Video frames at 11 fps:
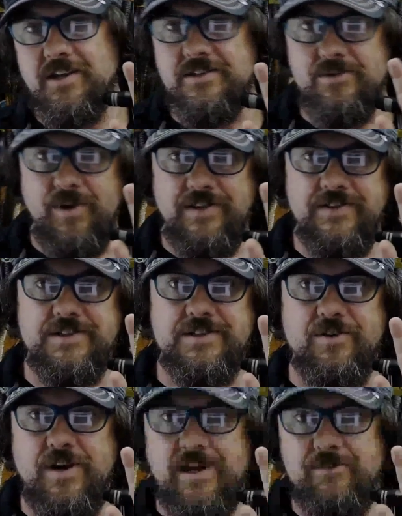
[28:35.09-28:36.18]
to end the
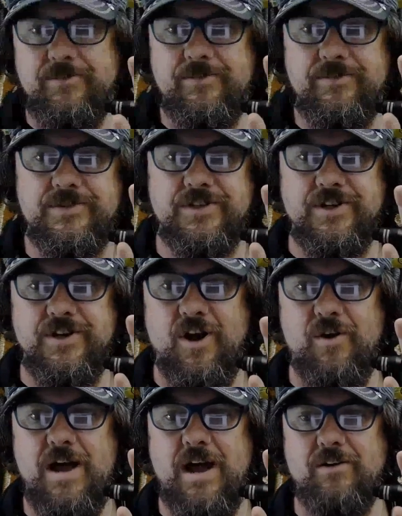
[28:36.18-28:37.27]
stream to know
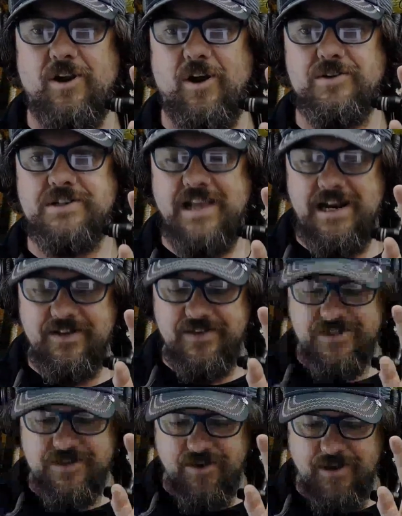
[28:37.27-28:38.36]
how close to the end of the
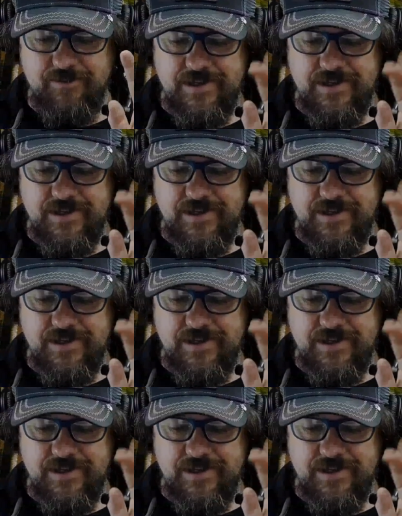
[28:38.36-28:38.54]
stream.